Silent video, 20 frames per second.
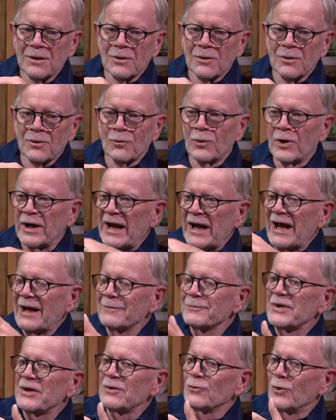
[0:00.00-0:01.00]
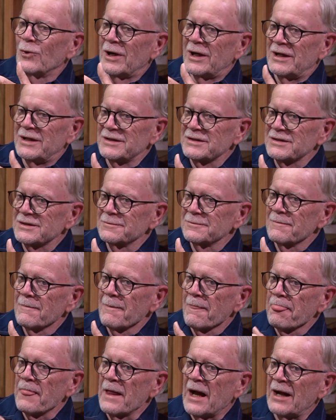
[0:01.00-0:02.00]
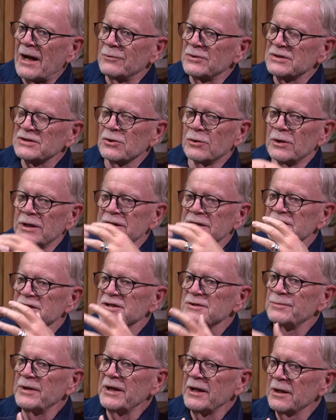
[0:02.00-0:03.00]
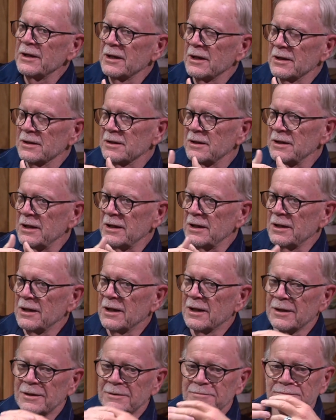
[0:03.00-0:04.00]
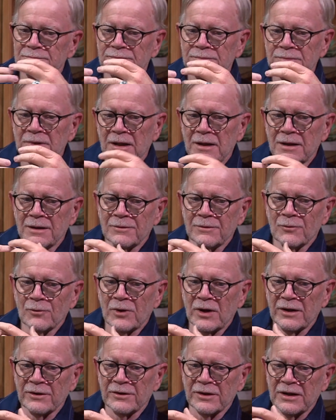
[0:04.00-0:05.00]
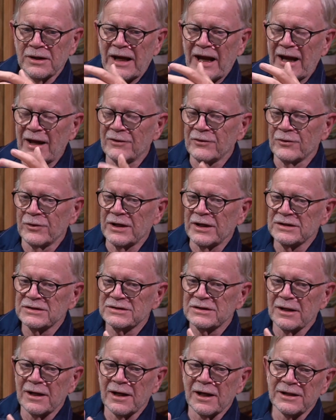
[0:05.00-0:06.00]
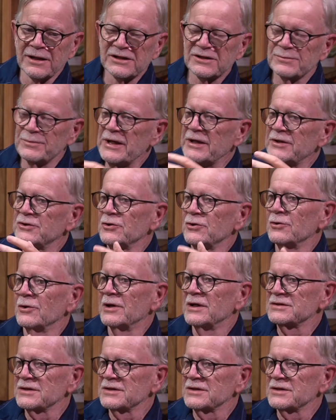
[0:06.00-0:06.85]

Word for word: what happened was I was going to speak at the uh, uh, one of the gatherings that I speak to as